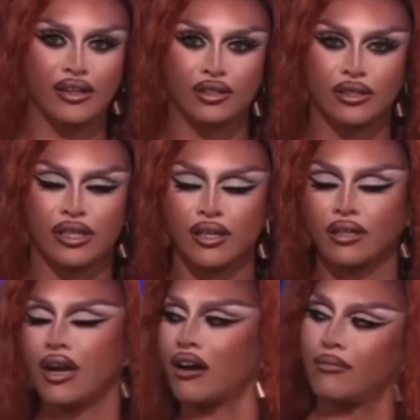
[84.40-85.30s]

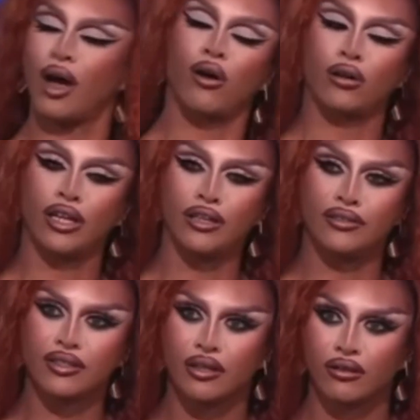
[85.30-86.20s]
inspiration for
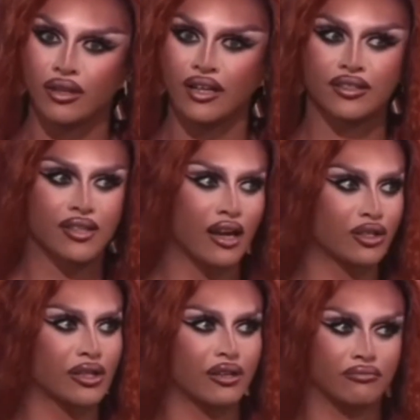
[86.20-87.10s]
the makeup,